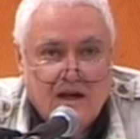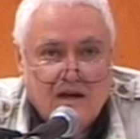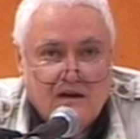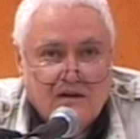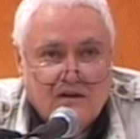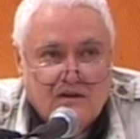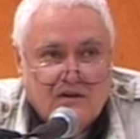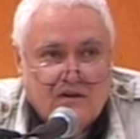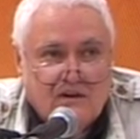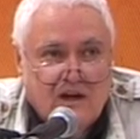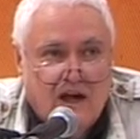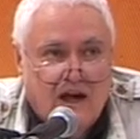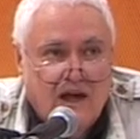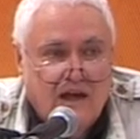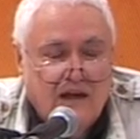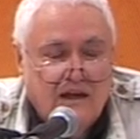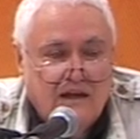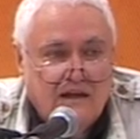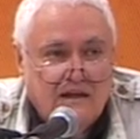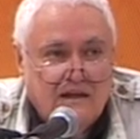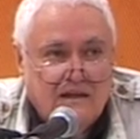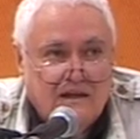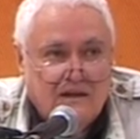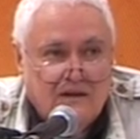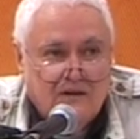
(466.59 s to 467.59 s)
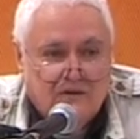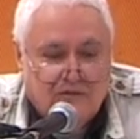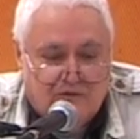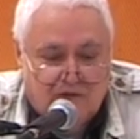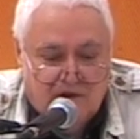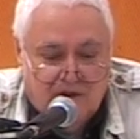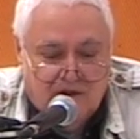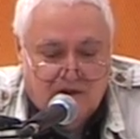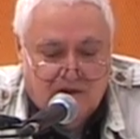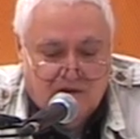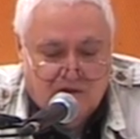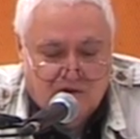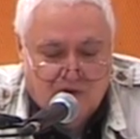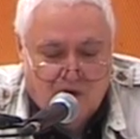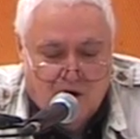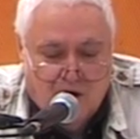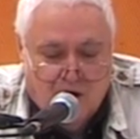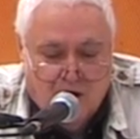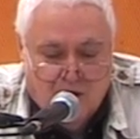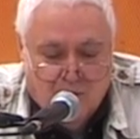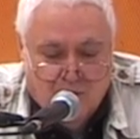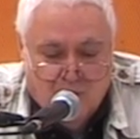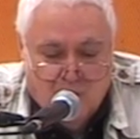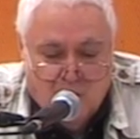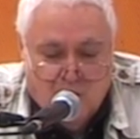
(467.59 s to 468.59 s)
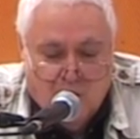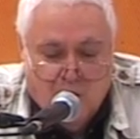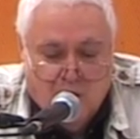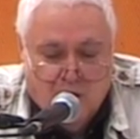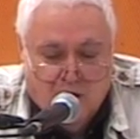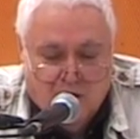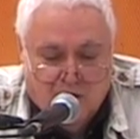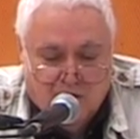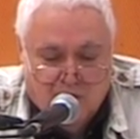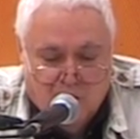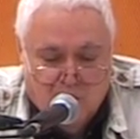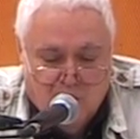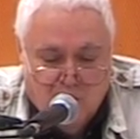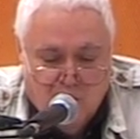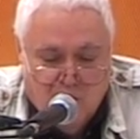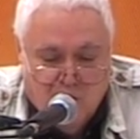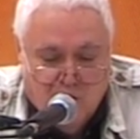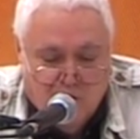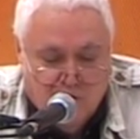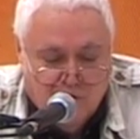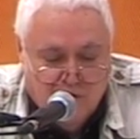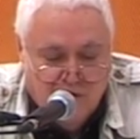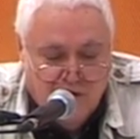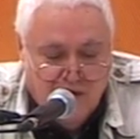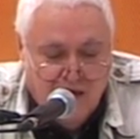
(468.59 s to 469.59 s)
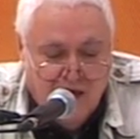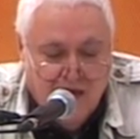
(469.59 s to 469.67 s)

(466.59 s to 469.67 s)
scientific job on earth,